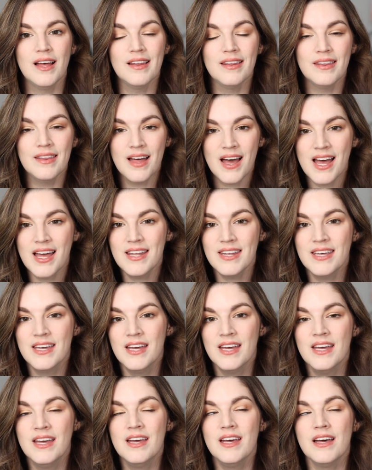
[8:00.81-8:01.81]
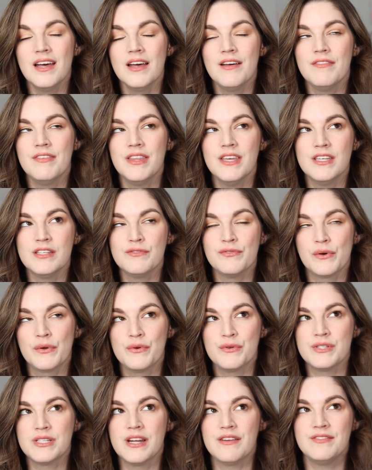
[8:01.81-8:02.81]
a lot of these
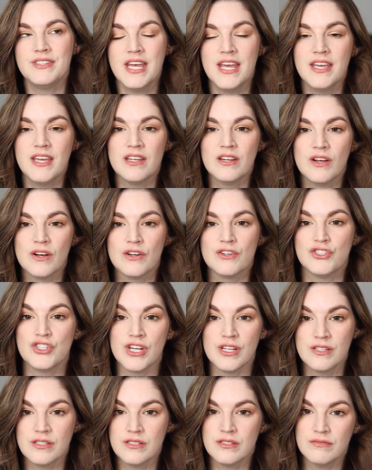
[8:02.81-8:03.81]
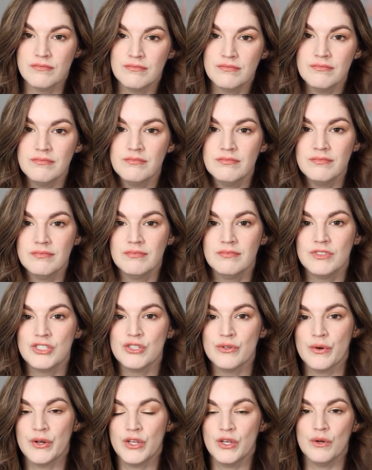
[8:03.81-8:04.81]
photos that I've taken are just
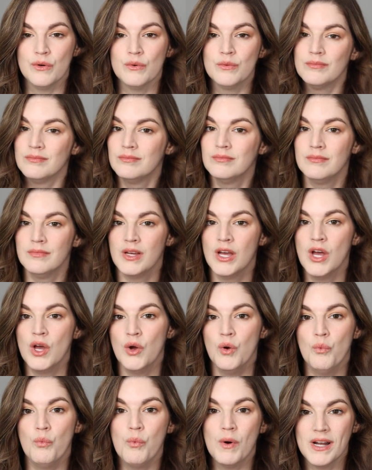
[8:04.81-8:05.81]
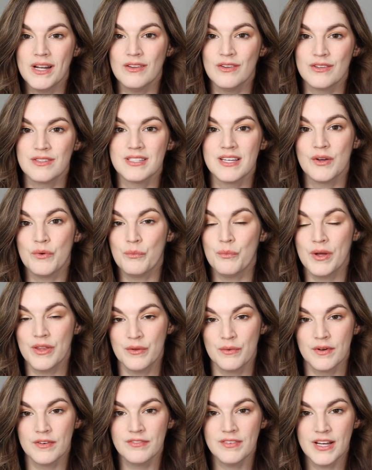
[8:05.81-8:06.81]
showing you what it looks like
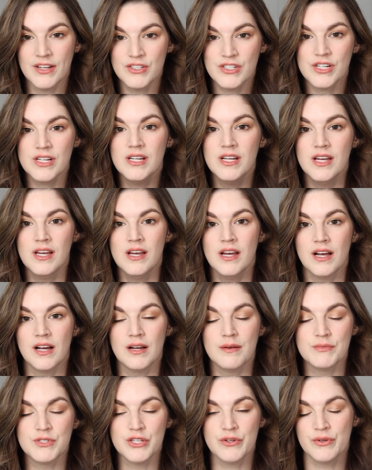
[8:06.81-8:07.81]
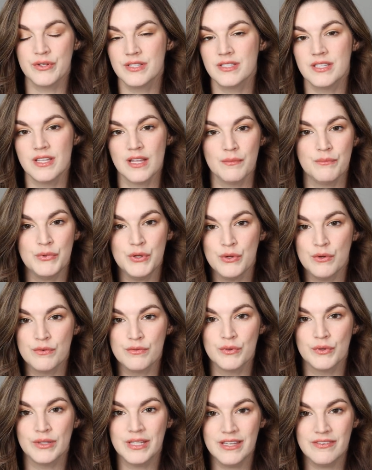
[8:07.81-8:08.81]
with a reflector. Um, so you can see that
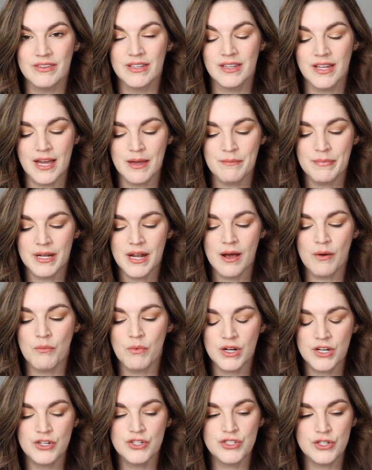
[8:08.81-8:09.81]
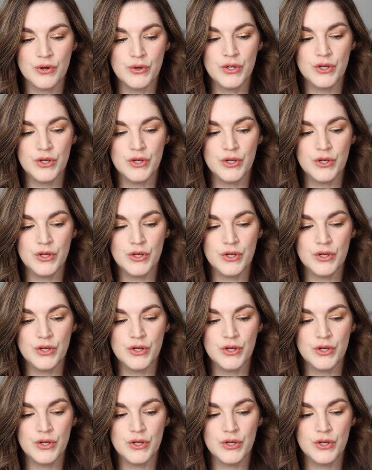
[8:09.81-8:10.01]
beautiful even light, but I wanna show